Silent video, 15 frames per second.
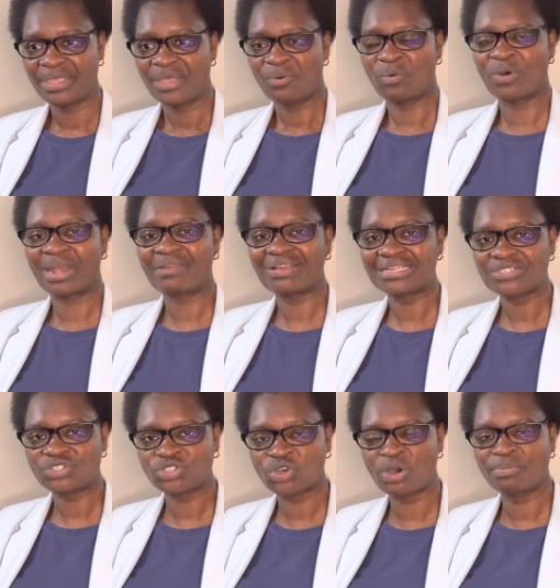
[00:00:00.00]
Whatever
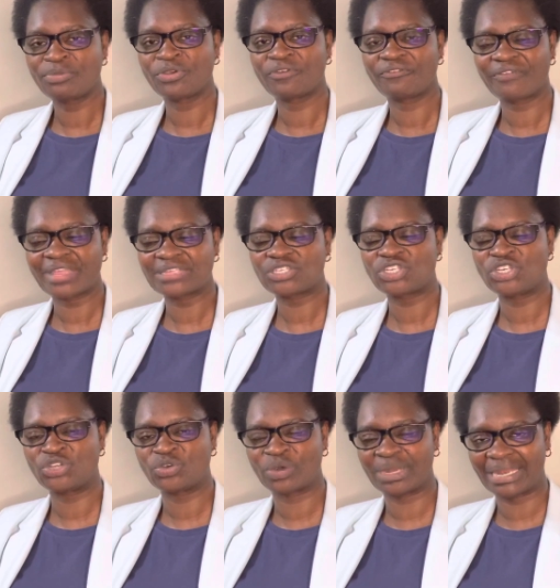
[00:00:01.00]
storm you face in
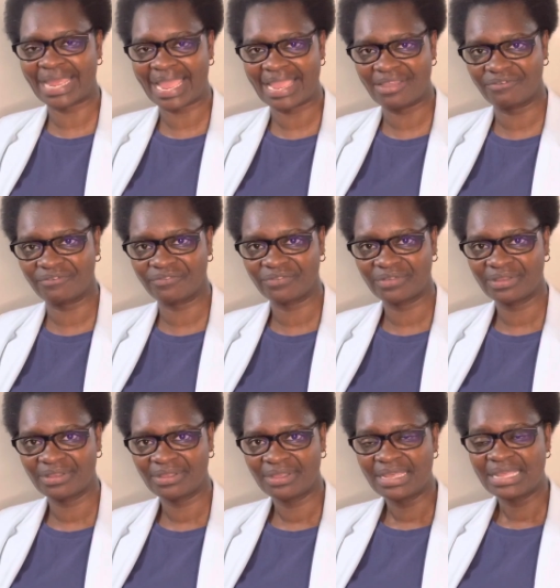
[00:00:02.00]
your life,
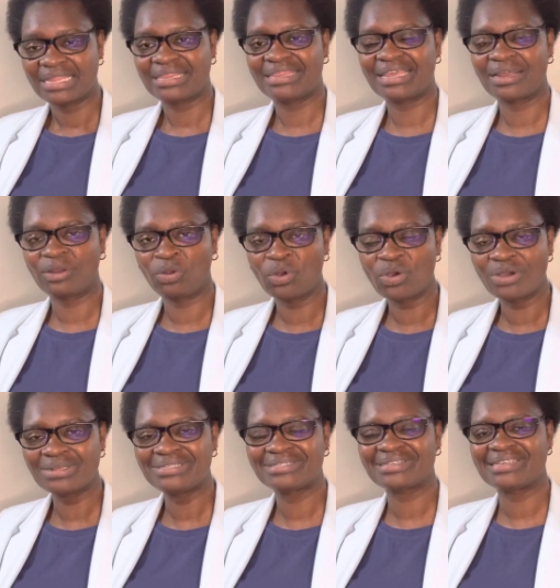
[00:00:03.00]
the
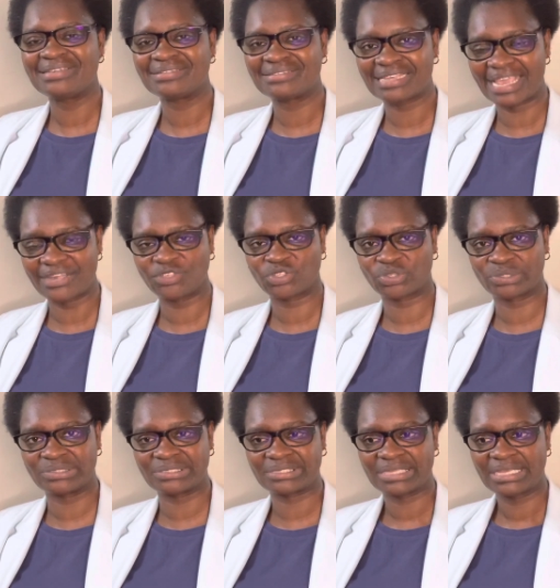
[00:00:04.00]
Lord's
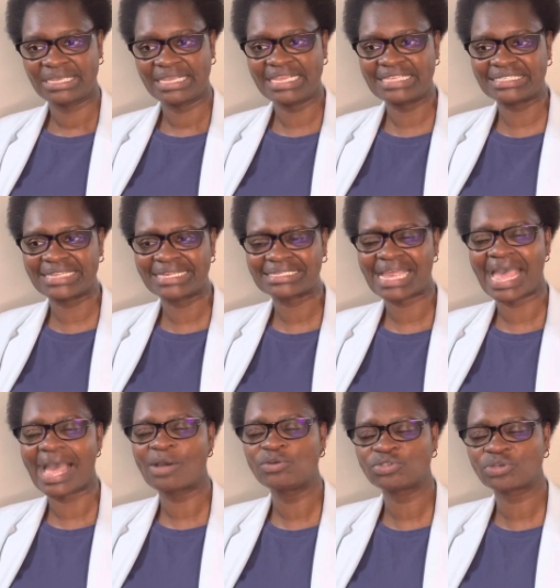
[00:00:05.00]
intentions is that
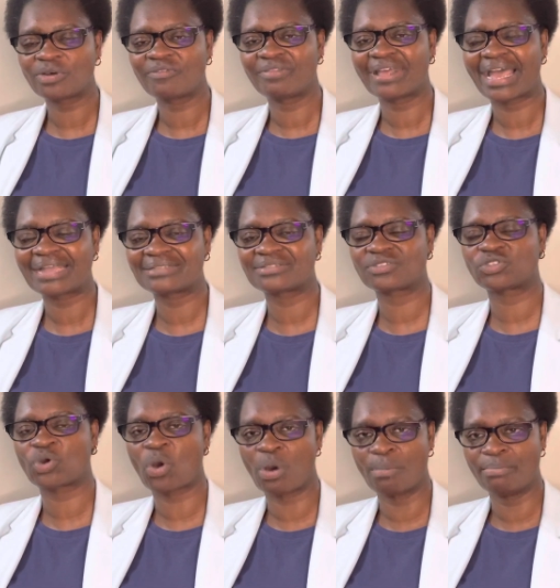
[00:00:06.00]
out of that
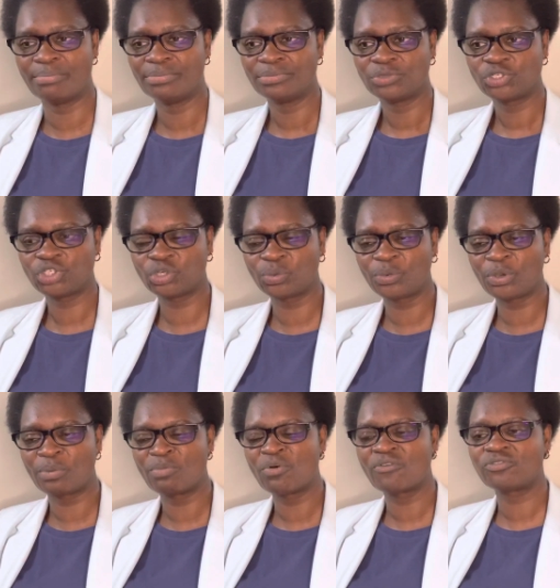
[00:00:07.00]
storm, you will
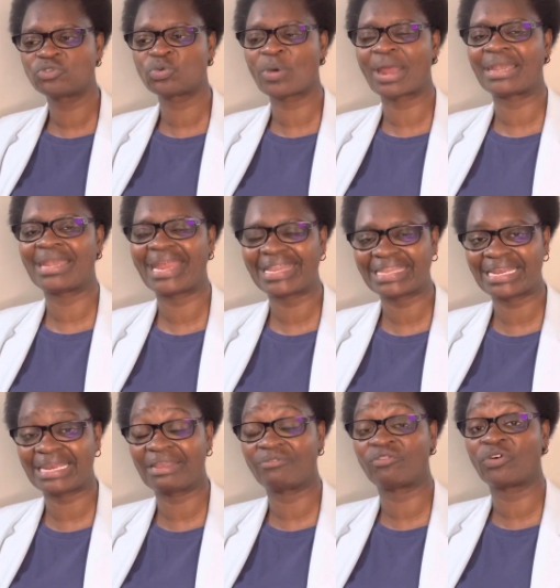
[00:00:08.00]
move to another
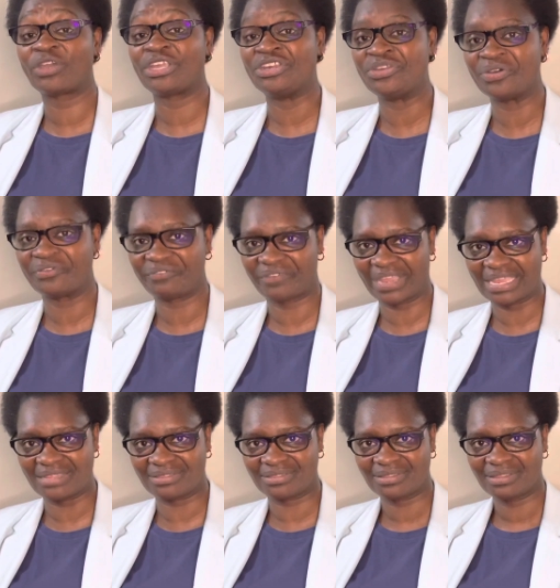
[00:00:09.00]
level in your
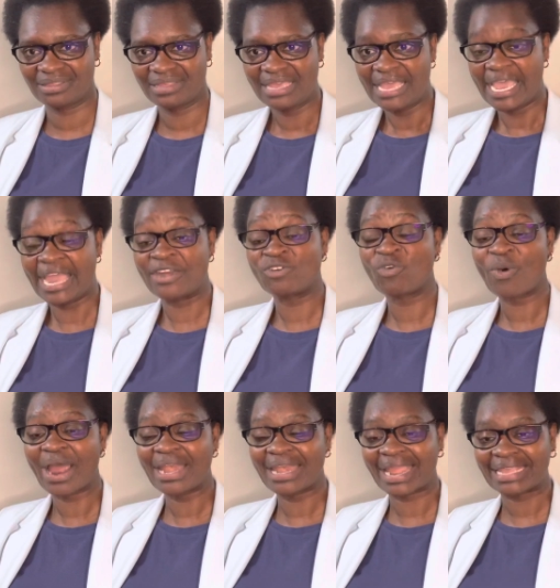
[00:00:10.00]
faith. And no
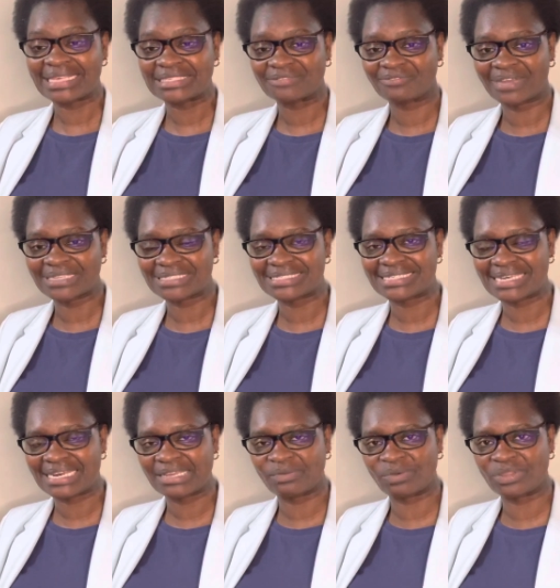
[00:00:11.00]
wonder he's first
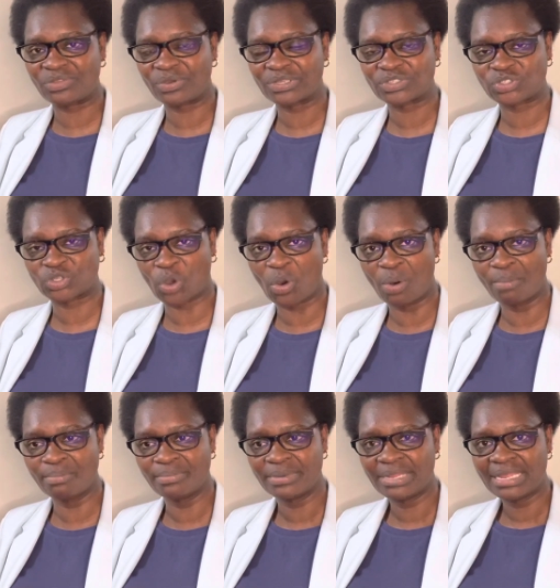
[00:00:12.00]
dealing with your
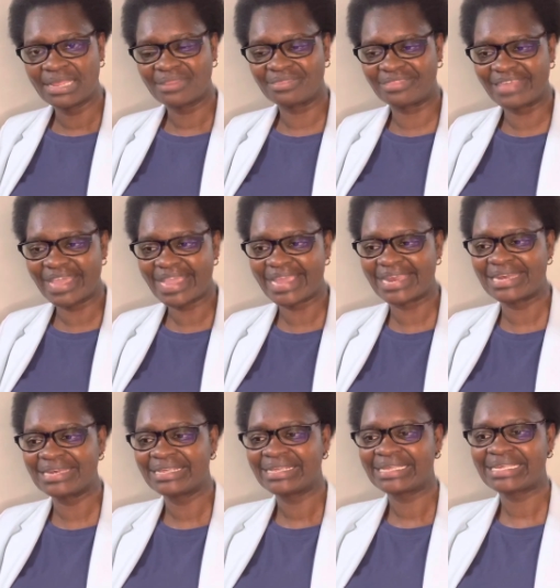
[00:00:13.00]
storm,
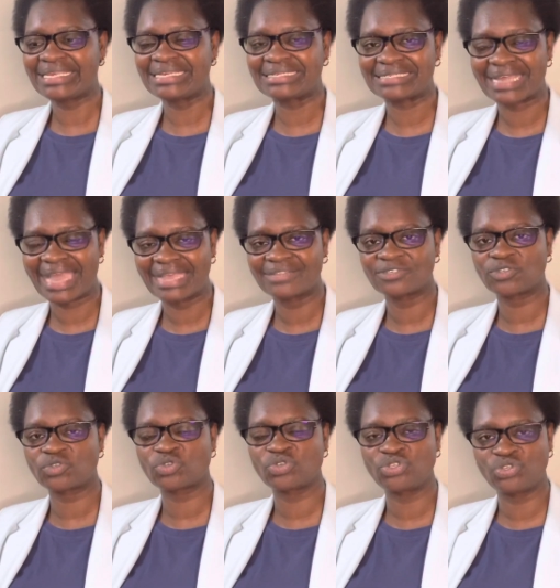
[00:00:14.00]
then he turns
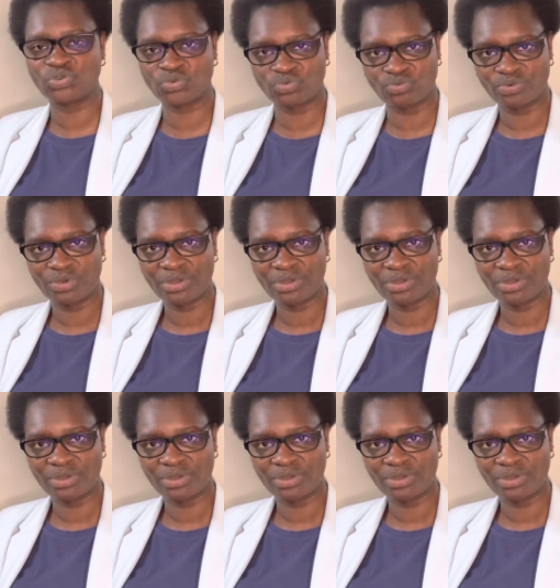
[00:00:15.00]
to you